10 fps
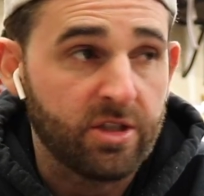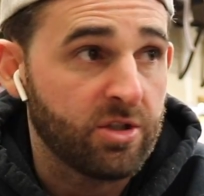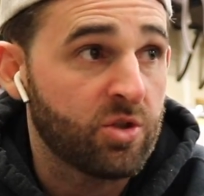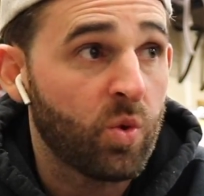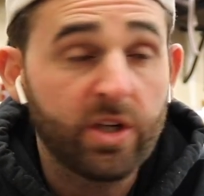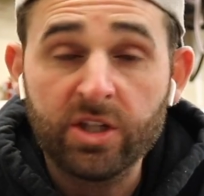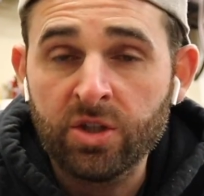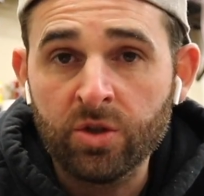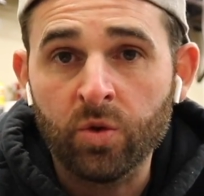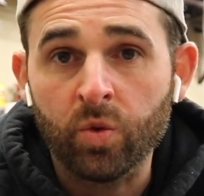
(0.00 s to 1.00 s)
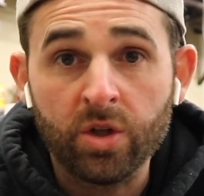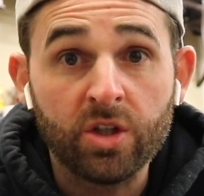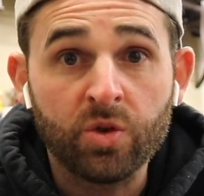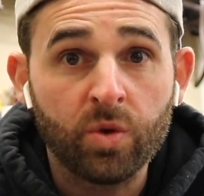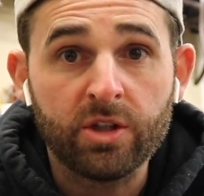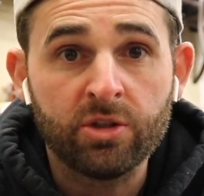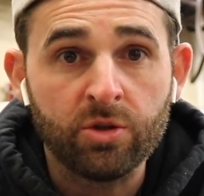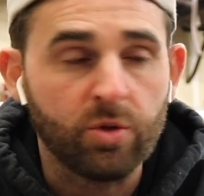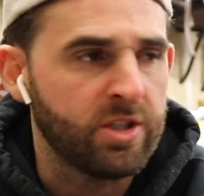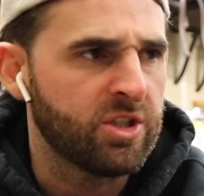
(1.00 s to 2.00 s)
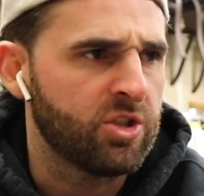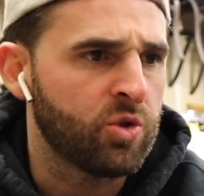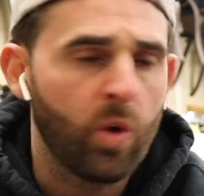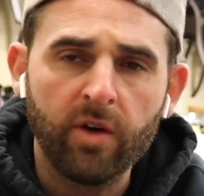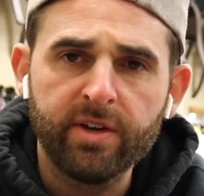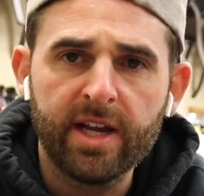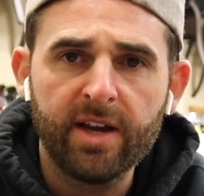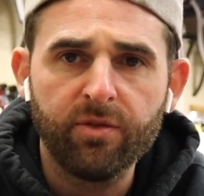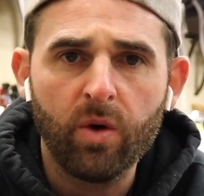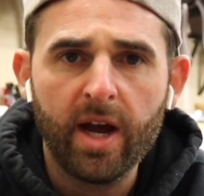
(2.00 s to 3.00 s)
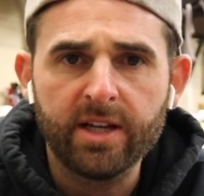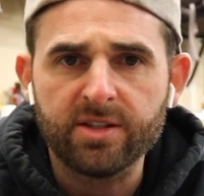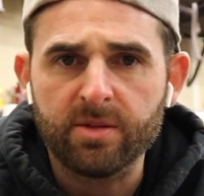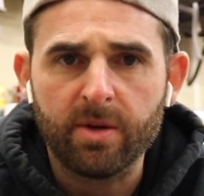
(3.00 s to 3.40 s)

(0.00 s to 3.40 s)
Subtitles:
Is a 22 really 22? Is it a 12.5 wide? Does it